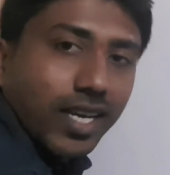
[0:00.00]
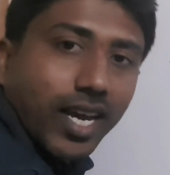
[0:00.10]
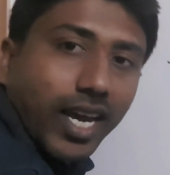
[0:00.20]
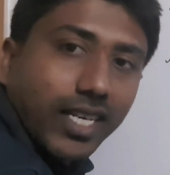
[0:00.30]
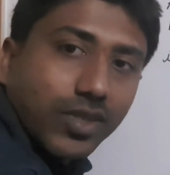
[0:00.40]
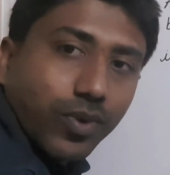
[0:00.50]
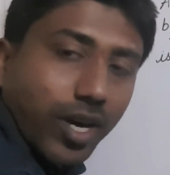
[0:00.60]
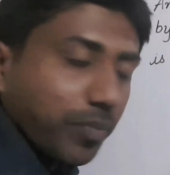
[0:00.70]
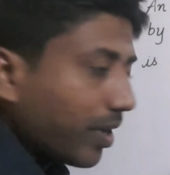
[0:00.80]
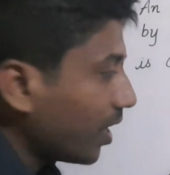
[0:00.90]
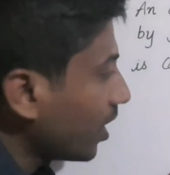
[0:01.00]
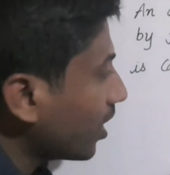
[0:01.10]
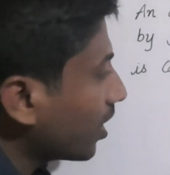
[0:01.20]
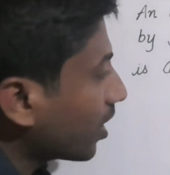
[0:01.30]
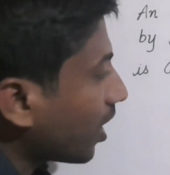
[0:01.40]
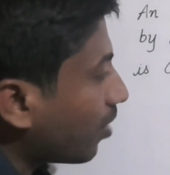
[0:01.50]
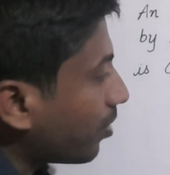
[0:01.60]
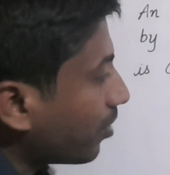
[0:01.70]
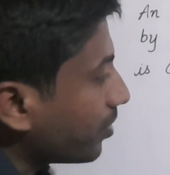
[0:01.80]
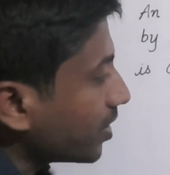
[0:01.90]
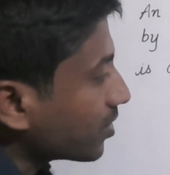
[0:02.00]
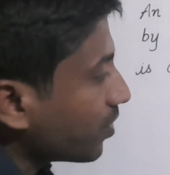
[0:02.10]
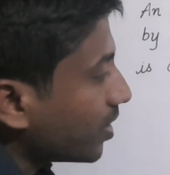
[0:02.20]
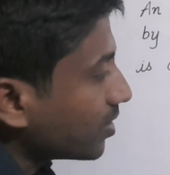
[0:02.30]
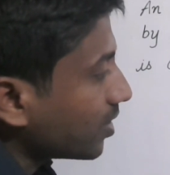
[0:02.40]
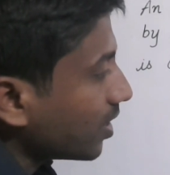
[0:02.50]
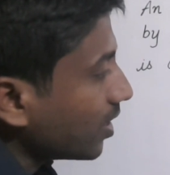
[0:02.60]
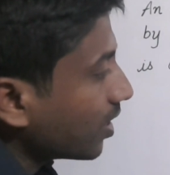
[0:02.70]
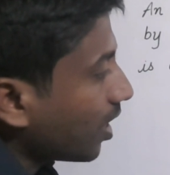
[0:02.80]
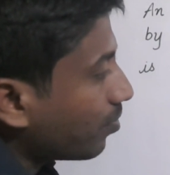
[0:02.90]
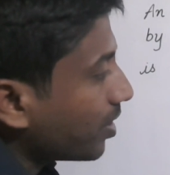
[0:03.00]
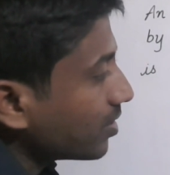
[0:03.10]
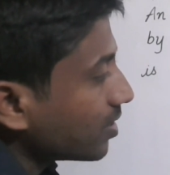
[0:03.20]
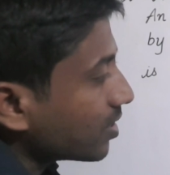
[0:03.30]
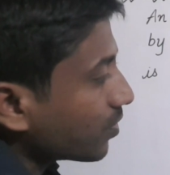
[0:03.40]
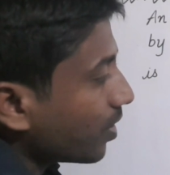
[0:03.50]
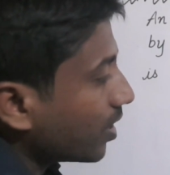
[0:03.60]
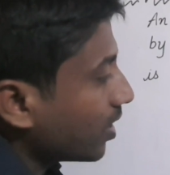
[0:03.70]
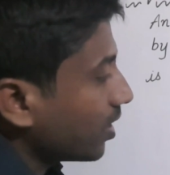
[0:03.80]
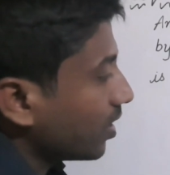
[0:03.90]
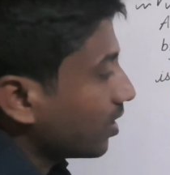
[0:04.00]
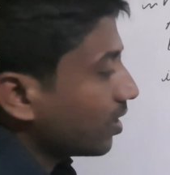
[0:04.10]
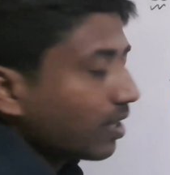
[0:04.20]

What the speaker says: a square b, comma b square c, comma c square d.